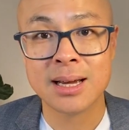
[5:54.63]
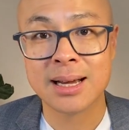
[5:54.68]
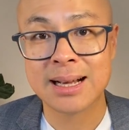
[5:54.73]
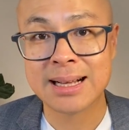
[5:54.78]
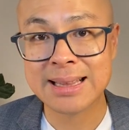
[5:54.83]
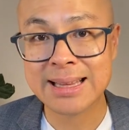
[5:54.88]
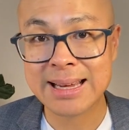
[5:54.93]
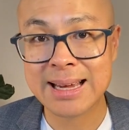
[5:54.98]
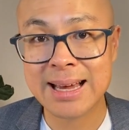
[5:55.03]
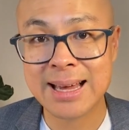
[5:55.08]

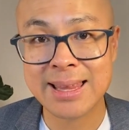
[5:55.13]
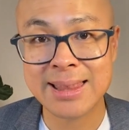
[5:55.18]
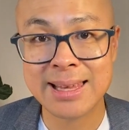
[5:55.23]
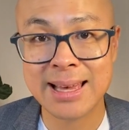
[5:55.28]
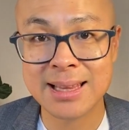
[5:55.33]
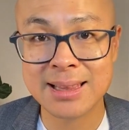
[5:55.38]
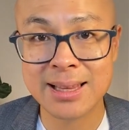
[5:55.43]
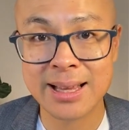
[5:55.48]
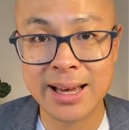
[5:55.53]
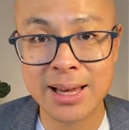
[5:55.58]
click on
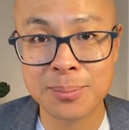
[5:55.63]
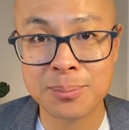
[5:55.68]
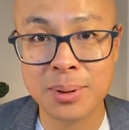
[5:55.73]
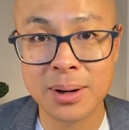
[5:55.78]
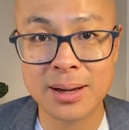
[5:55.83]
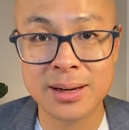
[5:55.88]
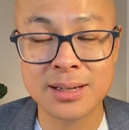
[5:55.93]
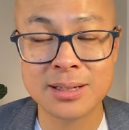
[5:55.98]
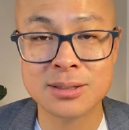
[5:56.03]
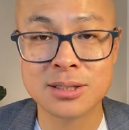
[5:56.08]
that like
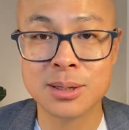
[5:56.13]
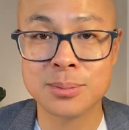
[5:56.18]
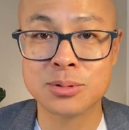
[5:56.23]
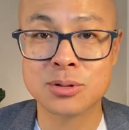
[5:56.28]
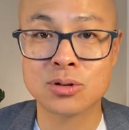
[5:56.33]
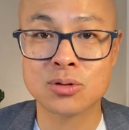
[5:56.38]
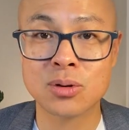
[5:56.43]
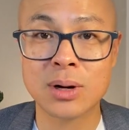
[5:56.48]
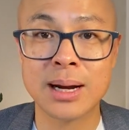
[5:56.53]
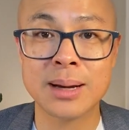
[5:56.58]
button,
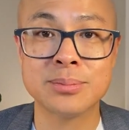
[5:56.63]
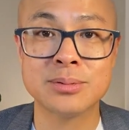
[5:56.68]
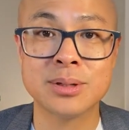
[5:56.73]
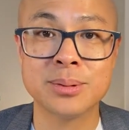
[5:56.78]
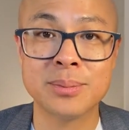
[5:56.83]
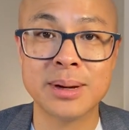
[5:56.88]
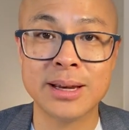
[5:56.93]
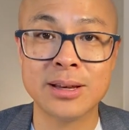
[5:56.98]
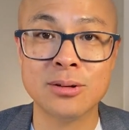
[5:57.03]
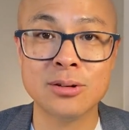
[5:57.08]
subscribe to
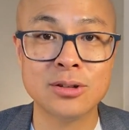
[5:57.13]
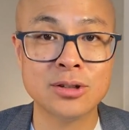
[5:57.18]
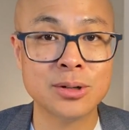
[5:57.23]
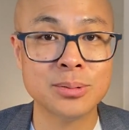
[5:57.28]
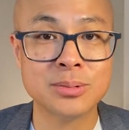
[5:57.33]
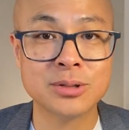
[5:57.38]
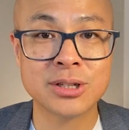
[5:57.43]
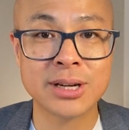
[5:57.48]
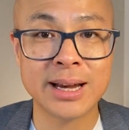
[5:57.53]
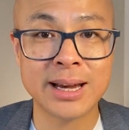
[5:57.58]
my
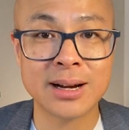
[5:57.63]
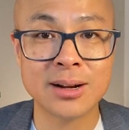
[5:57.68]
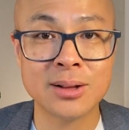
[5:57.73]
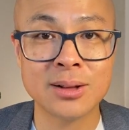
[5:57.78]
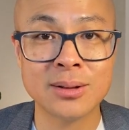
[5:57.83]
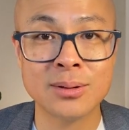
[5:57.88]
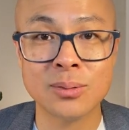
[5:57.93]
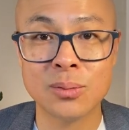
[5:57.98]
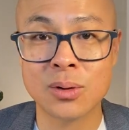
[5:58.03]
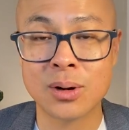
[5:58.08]
YouTube
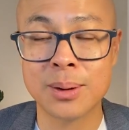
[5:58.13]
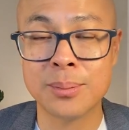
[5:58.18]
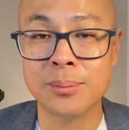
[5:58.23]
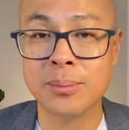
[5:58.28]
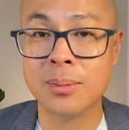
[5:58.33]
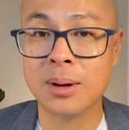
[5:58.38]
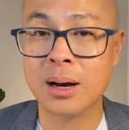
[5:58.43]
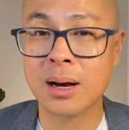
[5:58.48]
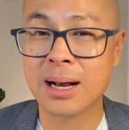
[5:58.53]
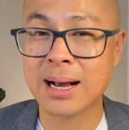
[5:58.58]
channel where
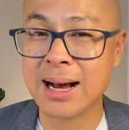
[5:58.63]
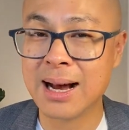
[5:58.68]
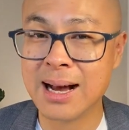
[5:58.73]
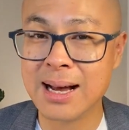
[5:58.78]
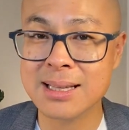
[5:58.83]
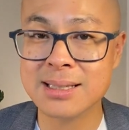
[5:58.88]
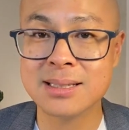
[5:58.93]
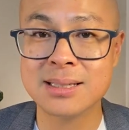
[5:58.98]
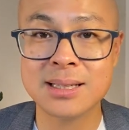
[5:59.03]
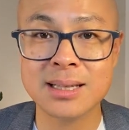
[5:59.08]
I'm
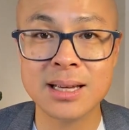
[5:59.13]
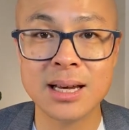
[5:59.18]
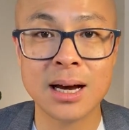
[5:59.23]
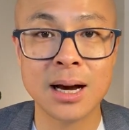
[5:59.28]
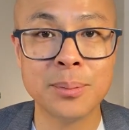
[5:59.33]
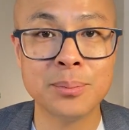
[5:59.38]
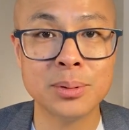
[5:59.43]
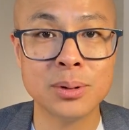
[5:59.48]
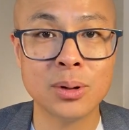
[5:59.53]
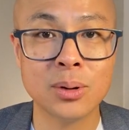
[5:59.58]
constantly
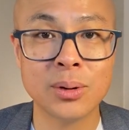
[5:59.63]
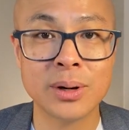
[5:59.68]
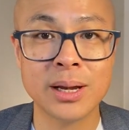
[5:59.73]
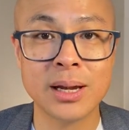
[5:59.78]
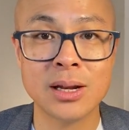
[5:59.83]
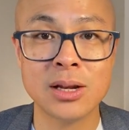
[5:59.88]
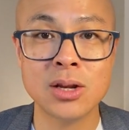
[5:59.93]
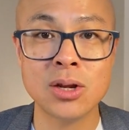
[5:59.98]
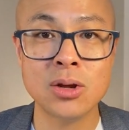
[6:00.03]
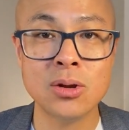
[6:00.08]

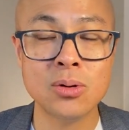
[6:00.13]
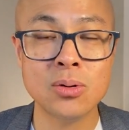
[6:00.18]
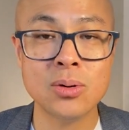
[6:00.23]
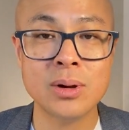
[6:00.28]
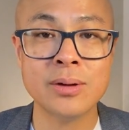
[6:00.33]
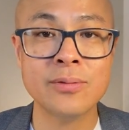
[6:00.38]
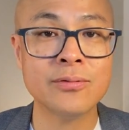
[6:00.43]
uploading new